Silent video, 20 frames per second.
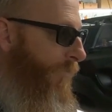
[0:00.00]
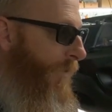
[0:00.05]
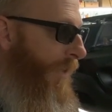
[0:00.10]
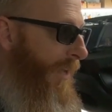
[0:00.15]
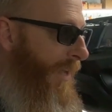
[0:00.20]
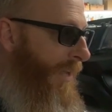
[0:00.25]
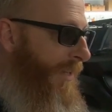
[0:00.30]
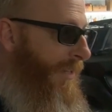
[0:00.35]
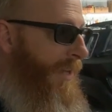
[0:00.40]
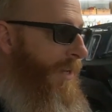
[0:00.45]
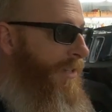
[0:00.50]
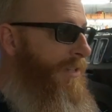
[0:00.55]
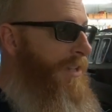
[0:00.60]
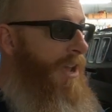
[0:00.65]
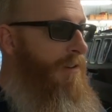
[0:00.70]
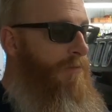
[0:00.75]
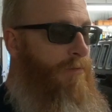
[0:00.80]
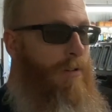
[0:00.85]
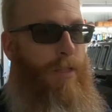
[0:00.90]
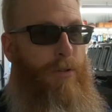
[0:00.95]
It does
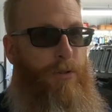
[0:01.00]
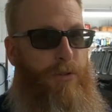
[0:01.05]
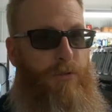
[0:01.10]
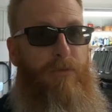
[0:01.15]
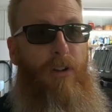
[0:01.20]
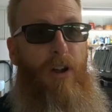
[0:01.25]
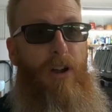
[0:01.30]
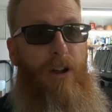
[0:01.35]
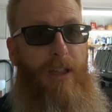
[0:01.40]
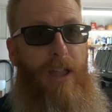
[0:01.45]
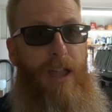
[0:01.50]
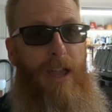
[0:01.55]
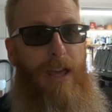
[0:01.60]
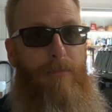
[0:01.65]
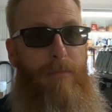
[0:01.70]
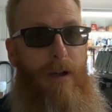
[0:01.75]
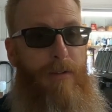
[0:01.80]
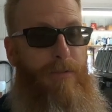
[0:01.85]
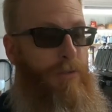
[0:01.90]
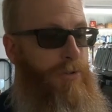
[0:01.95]
have one of those fart can
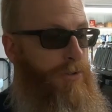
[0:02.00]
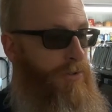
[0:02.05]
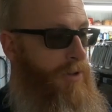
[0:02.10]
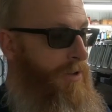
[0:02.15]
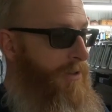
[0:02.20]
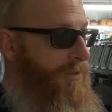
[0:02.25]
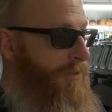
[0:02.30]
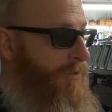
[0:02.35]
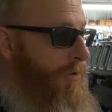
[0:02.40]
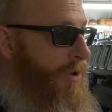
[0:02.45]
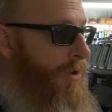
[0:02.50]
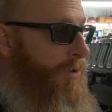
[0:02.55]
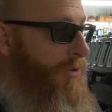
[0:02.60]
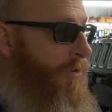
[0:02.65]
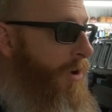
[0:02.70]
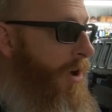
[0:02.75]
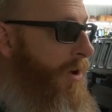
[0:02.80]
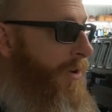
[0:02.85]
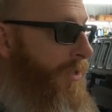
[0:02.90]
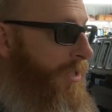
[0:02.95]
mufflers on it, so all you
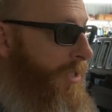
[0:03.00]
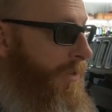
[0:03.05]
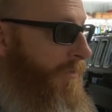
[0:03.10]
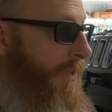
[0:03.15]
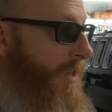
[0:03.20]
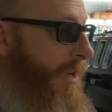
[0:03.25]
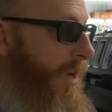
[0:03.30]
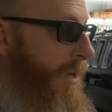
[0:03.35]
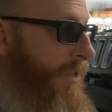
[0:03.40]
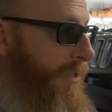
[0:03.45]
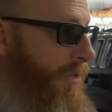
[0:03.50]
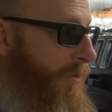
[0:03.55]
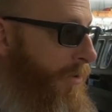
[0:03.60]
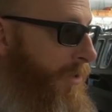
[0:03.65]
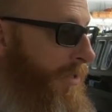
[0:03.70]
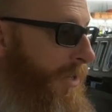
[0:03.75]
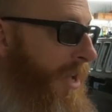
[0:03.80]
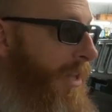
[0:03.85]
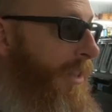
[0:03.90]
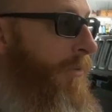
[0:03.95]
Honda Civic guys know
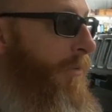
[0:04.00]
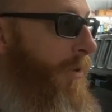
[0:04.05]
exactly what